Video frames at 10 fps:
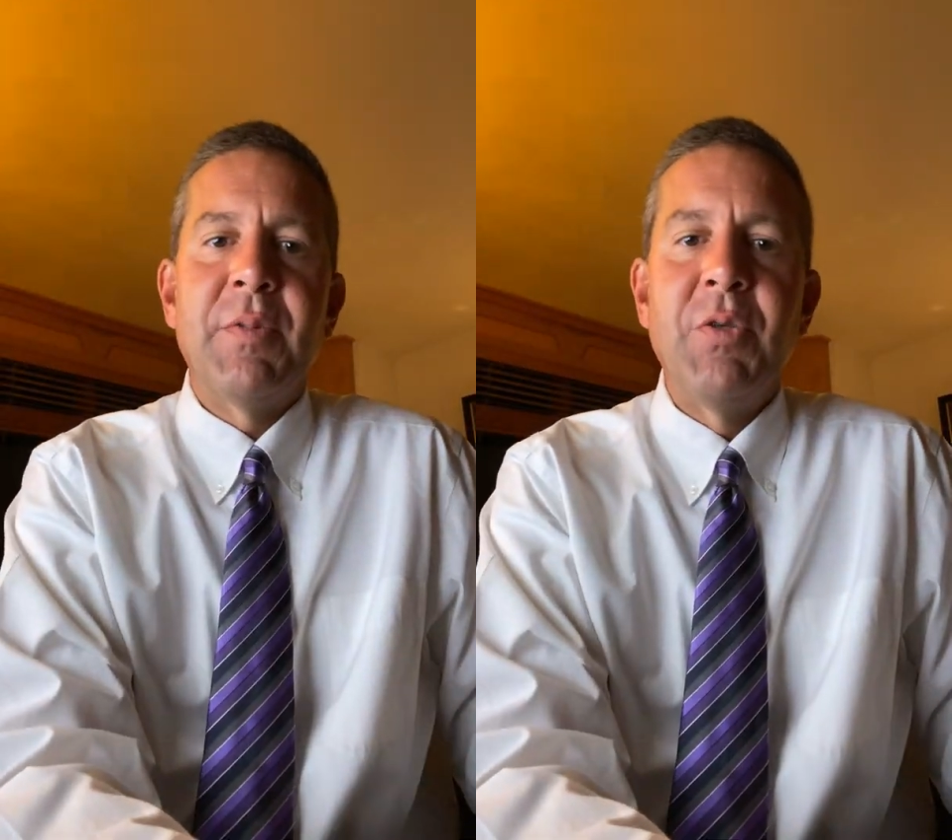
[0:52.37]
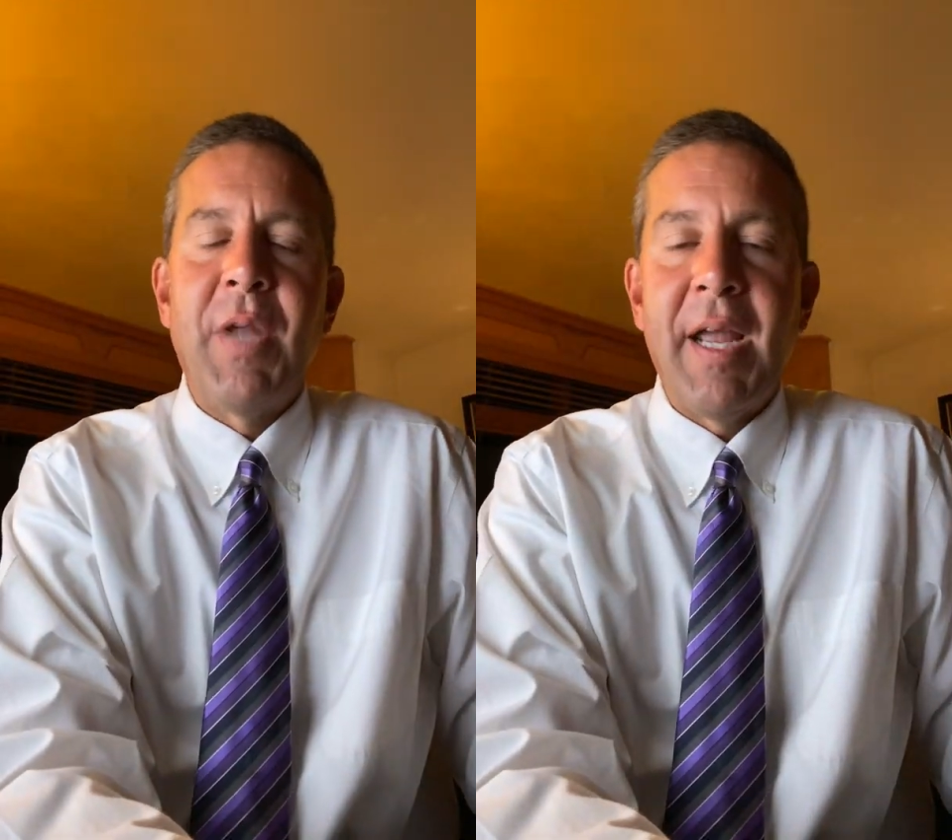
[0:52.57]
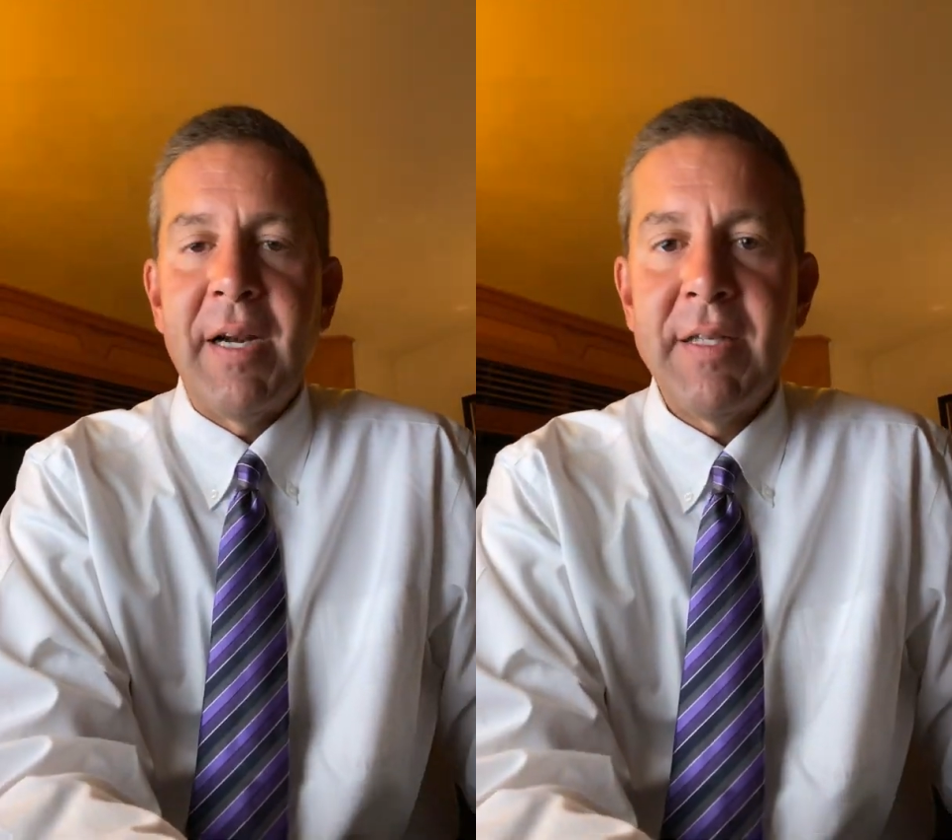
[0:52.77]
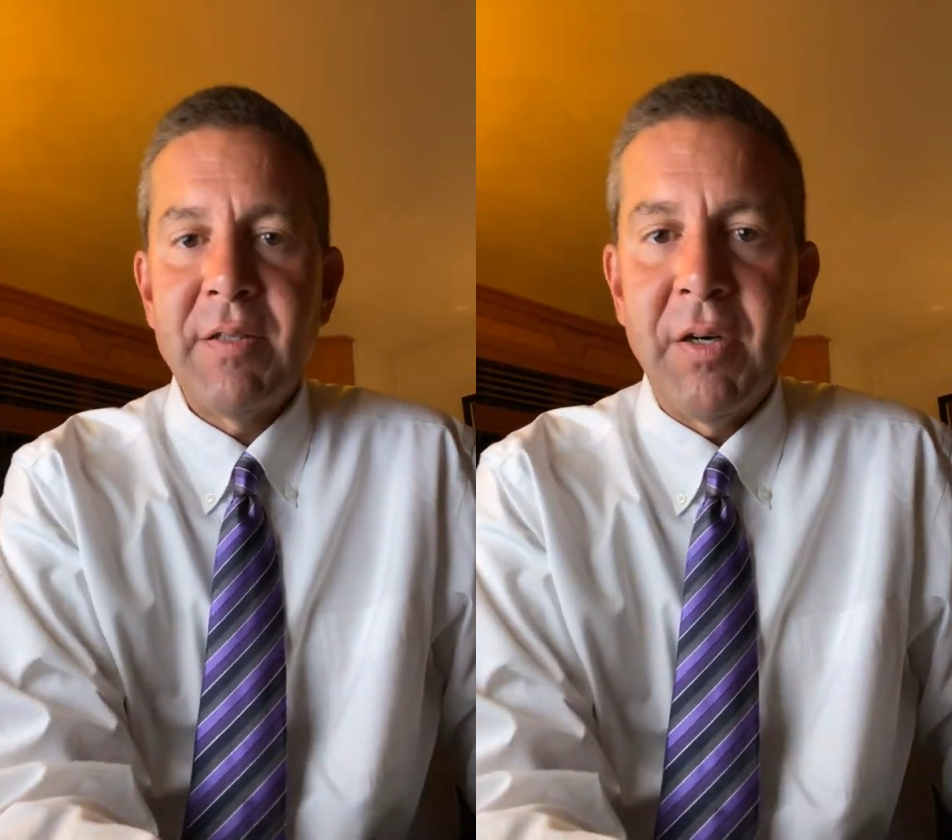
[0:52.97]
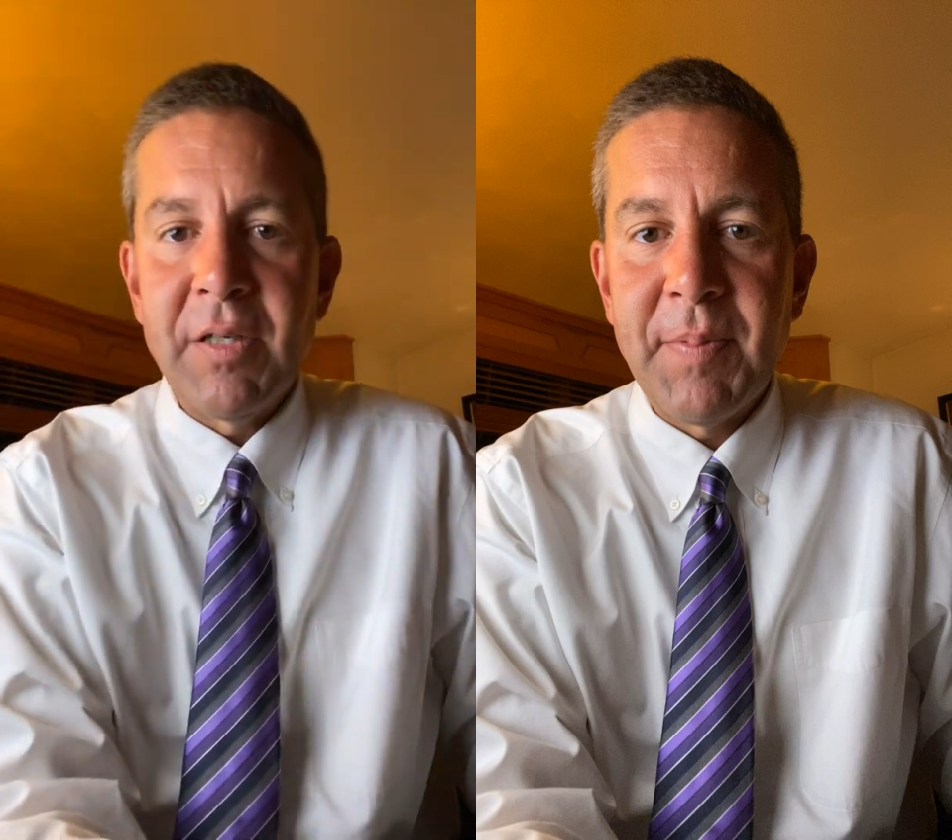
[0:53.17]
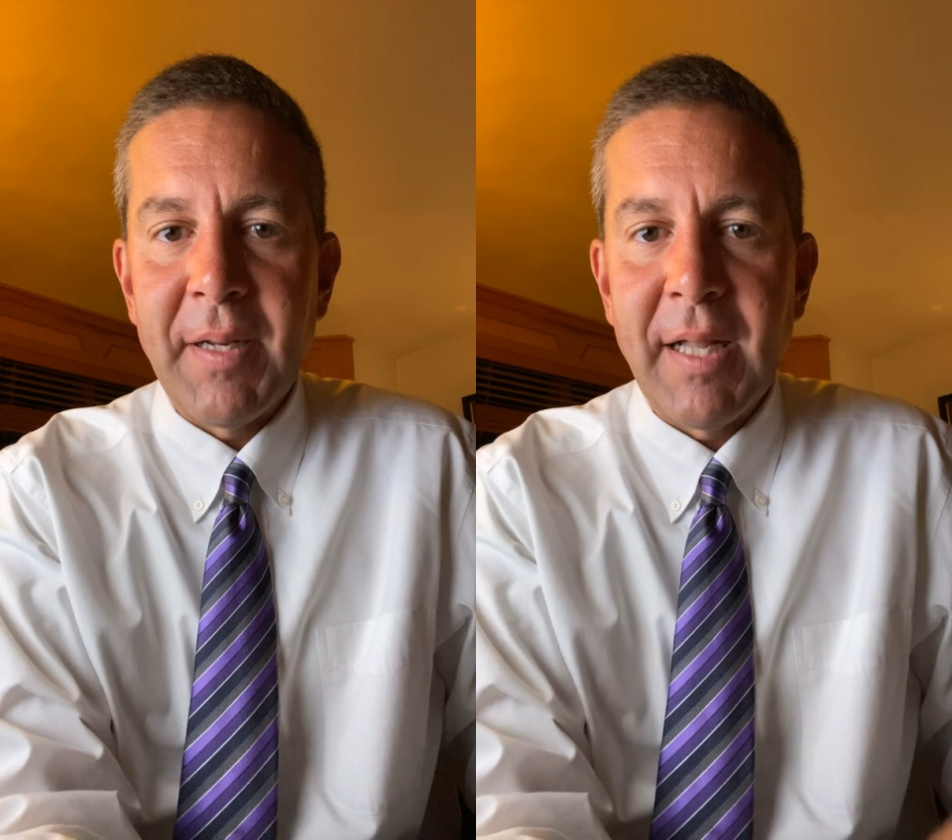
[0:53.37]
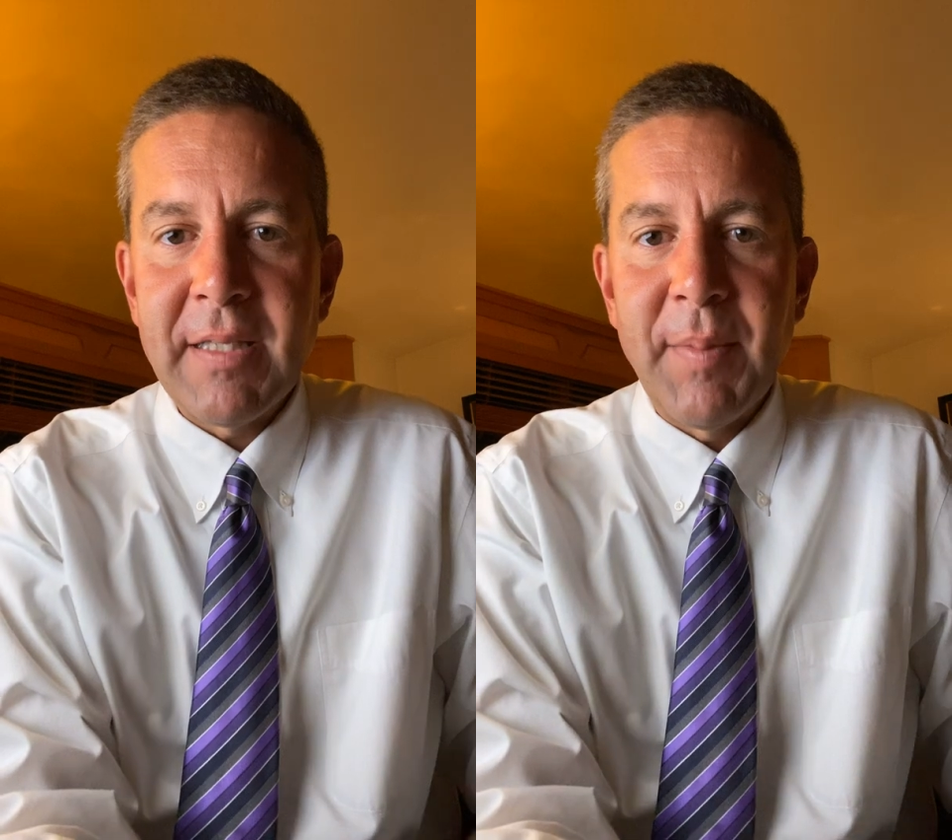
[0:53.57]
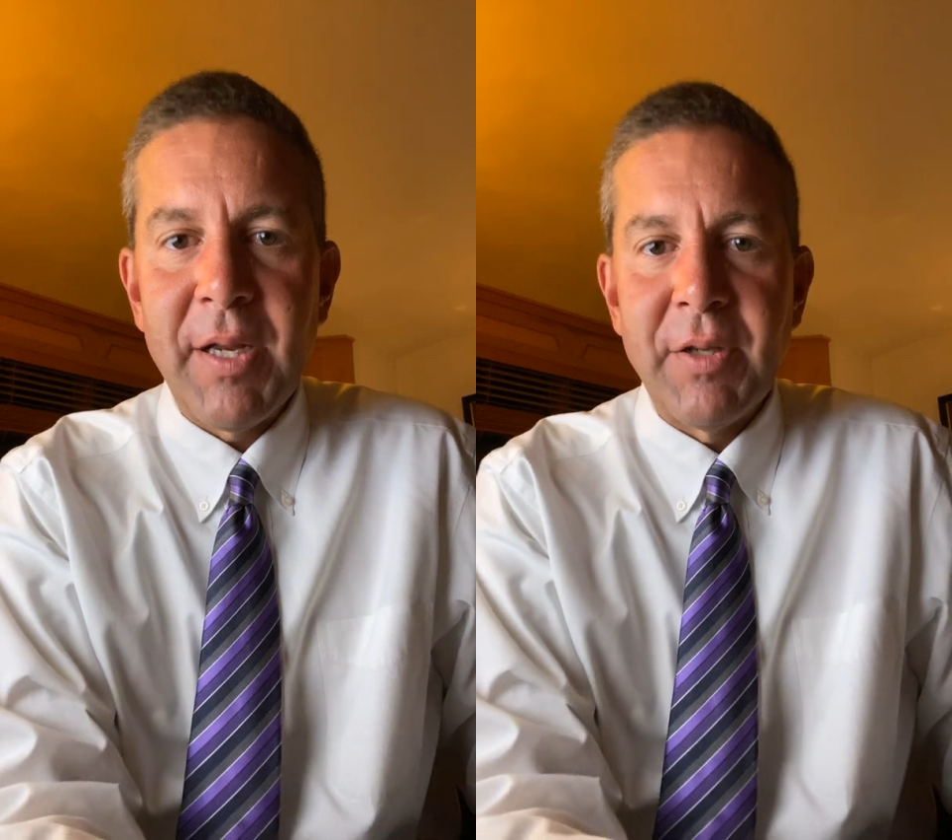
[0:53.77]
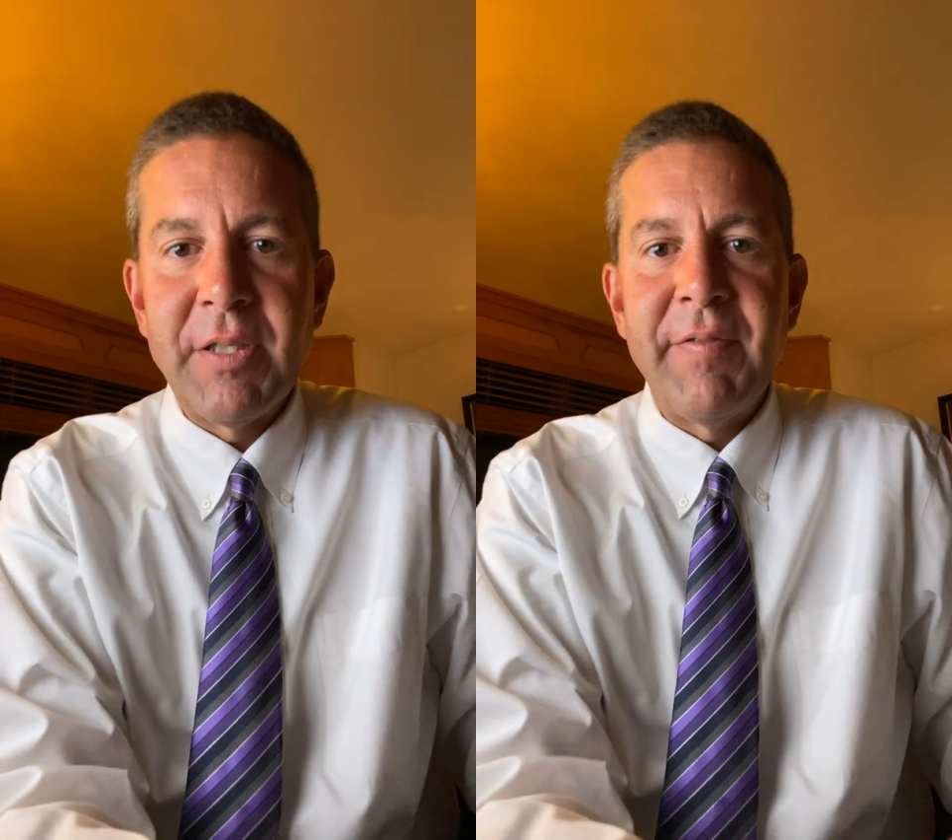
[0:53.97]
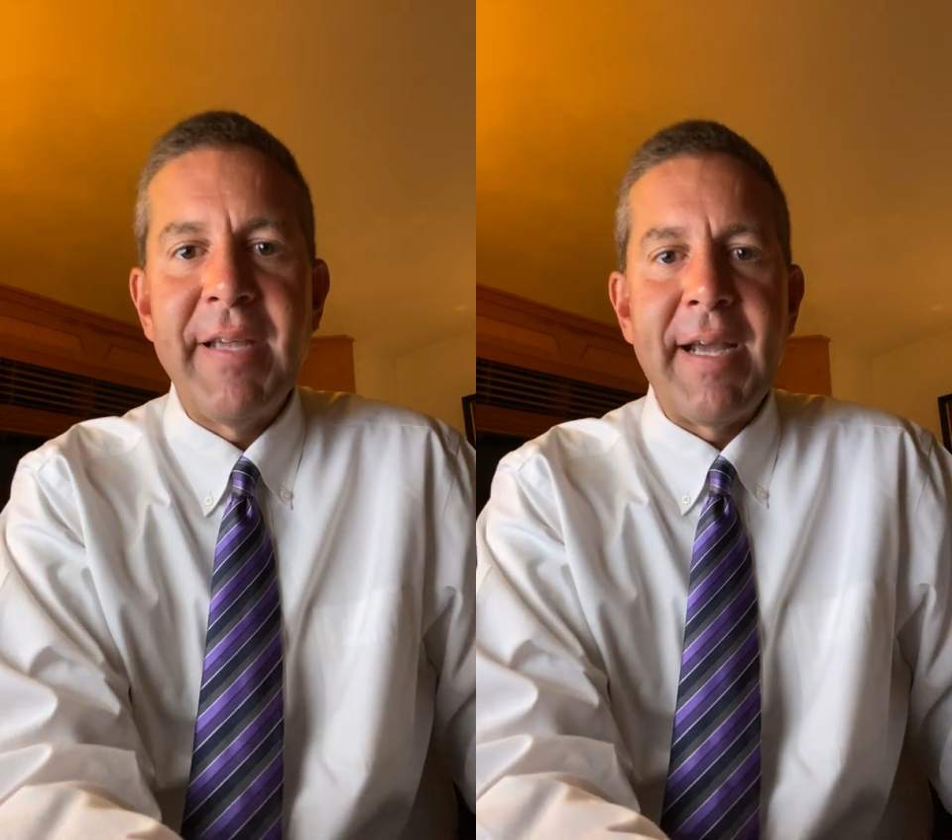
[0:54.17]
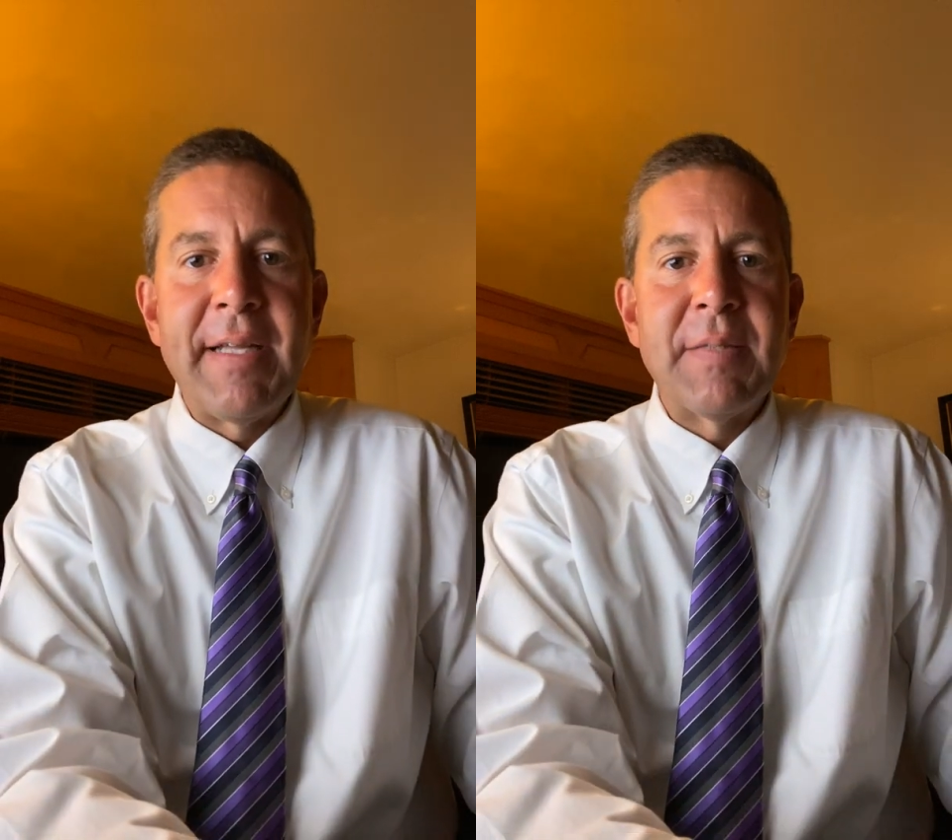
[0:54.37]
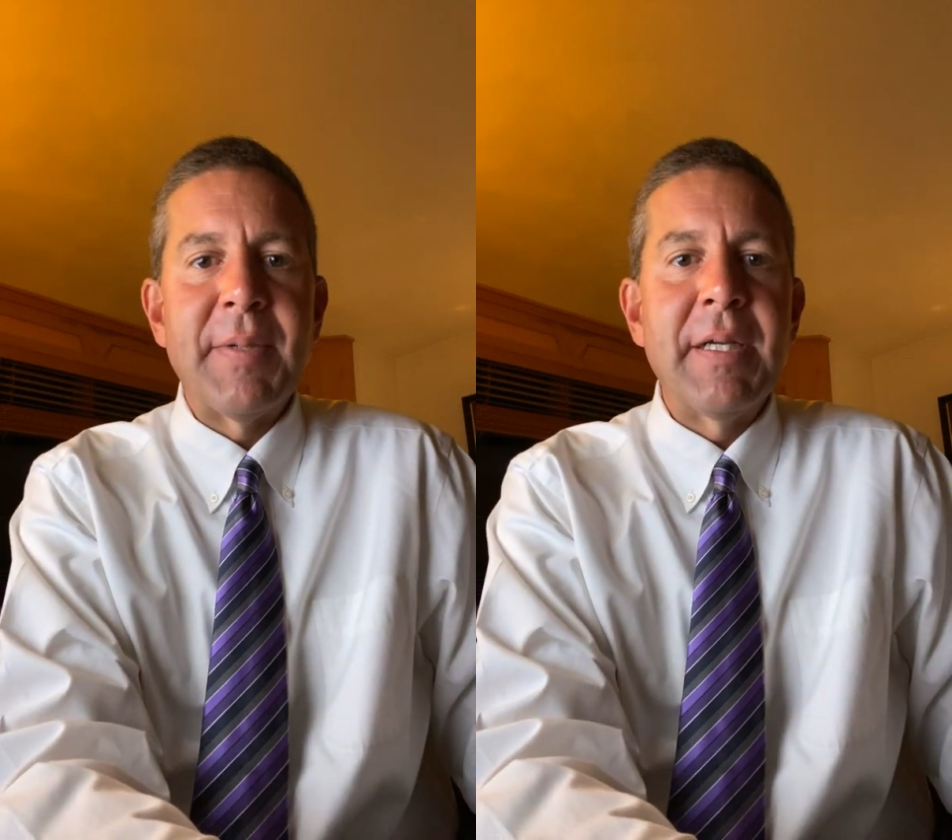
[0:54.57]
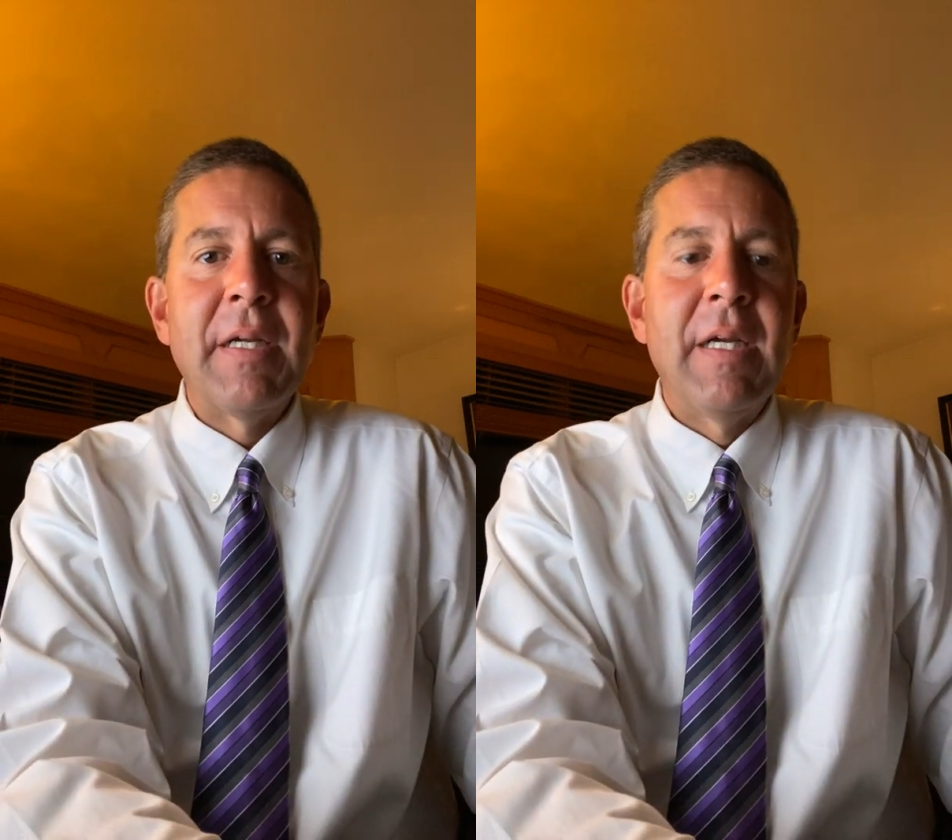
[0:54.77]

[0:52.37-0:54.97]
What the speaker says: two candidates starting to spend lots of money on TV ads, but